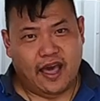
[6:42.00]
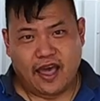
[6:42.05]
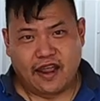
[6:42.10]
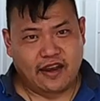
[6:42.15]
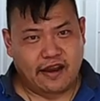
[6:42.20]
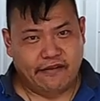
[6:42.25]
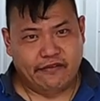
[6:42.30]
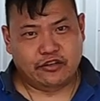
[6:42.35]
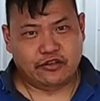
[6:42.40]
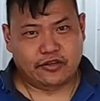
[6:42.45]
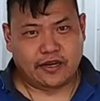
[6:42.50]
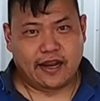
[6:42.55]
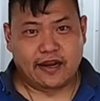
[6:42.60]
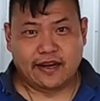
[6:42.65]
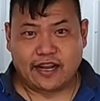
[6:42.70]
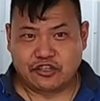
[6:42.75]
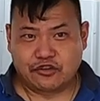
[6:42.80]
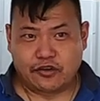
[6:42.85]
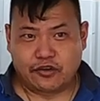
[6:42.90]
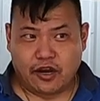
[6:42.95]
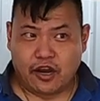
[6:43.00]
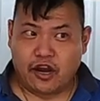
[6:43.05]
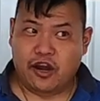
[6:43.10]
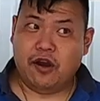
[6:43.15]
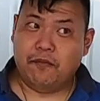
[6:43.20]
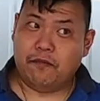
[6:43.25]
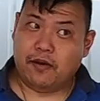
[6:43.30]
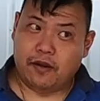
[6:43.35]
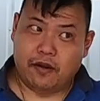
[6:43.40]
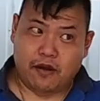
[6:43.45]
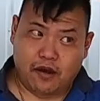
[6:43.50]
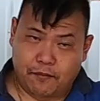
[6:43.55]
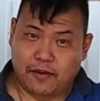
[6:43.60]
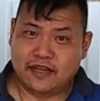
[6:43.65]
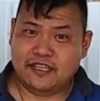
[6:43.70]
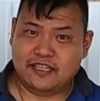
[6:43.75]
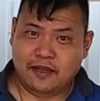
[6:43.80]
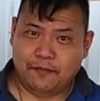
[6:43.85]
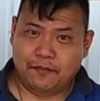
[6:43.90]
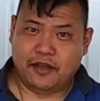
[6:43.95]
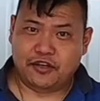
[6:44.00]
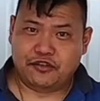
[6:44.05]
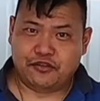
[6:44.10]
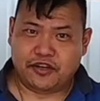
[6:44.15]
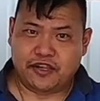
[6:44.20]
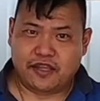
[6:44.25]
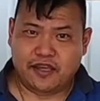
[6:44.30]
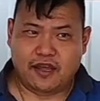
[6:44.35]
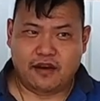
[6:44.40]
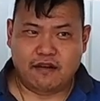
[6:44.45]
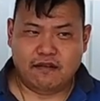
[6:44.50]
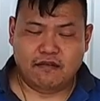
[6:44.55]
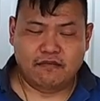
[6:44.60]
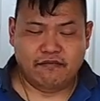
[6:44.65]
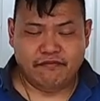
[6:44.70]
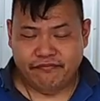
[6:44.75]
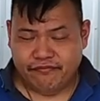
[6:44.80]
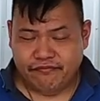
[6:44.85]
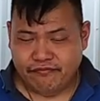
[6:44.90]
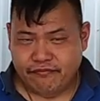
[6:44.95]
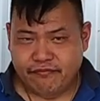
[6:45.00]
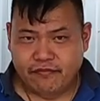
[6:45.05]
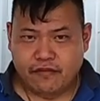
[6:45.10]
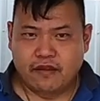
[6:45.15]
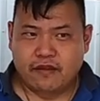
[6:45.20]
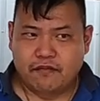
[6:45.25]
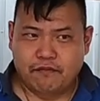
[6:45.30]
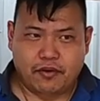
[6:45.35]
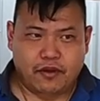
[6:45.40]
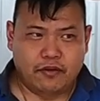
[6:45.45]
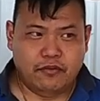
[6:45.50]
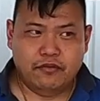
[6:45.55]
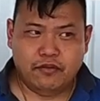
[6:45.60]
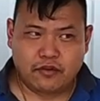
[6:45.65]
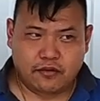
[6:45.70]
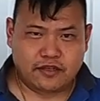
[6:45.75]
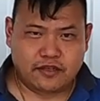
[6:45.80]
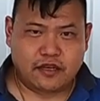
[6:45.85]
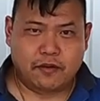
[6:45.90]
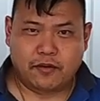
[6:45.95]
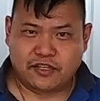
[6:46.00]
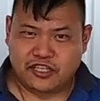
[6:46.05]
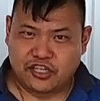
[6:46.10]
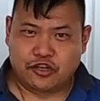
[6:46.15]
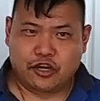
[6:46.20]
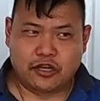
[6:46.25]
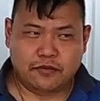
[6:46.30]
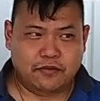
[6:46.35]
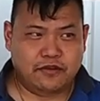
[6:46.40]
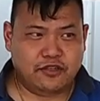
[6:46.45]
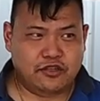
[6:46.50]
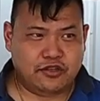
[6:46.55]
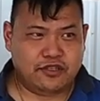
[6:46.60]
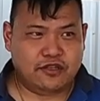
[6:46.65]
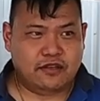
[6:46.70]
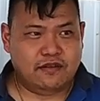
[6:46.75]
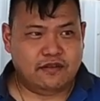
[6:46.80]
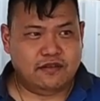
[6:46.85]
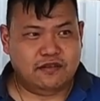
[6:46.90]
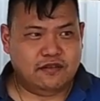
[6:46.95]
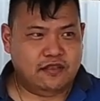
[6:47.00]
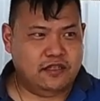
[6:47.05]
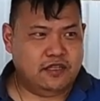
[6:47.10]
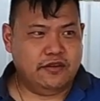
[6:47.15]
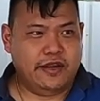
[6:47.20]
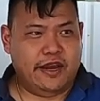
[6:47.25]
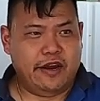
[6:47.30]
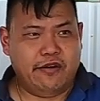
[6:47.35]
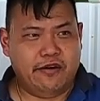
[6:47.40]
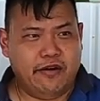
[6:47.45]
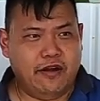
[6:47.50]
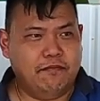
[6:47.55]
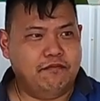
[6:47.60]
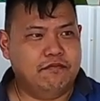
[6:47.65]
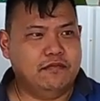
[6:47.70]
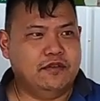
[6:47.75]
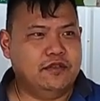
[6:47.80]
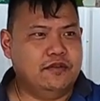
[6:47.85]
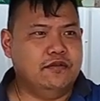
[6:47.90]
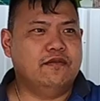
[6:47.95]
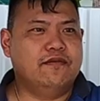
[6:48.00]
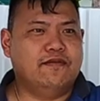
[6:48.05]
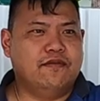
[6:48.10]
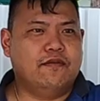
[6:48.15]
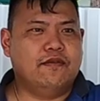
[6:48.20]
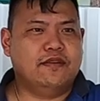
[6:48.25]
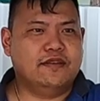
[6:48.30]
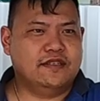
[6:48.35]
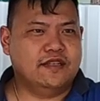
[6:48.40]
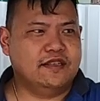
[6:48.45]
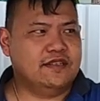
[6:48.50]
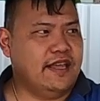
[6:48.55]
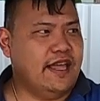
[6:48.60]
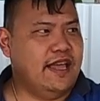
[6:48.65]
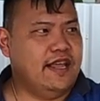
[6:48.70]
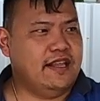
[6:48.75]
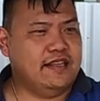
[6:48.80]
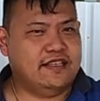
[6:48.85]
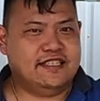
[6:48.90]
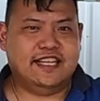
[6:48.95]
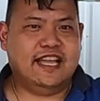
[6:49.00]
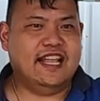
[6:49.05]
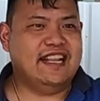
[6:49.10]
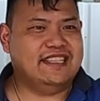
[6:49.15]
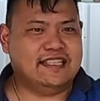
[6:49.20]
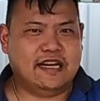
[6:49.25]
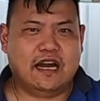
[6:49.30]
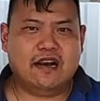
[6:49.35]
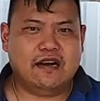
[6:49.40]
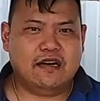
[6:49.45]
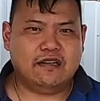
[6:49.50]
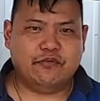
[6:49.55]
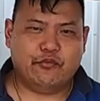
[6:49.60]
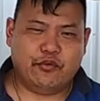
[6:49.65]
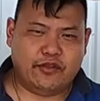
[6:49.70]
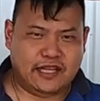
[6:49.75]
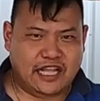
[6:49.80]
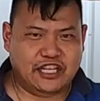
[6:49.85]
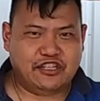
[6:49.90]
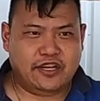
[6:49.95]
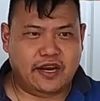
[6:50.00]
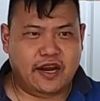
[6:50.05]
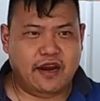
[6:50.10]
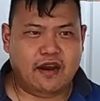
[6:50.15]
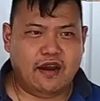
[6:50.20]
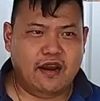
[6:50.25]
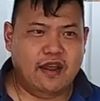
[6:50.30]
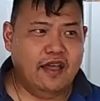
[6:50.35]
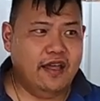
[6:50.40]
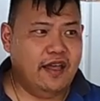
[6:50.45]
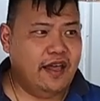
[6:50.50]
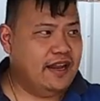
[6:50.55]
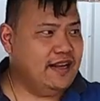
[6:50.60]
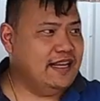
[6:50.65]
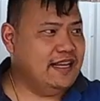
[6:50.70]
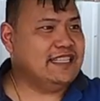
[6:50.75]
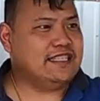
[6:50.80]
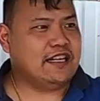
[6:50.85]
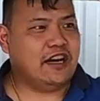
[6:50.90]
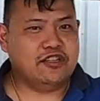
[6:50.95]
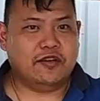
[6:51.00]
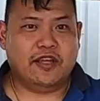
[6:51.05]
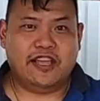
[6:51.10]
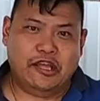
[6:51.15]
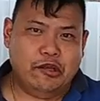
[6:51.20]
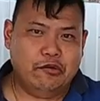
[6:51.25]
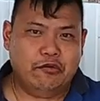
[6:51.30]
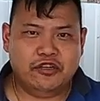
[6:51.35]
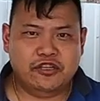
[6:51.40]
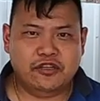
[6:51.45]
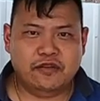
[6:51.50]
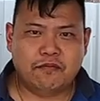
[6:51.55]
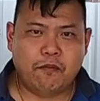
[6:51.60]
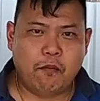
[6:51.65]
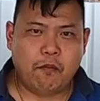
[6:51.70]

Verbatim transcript: I have never tried Nitro Air on my semi-truck yet, but who knows how much he charged me to air up 2, 4, 6, 8, 10 tires with Nitro Air, and these tires are huge.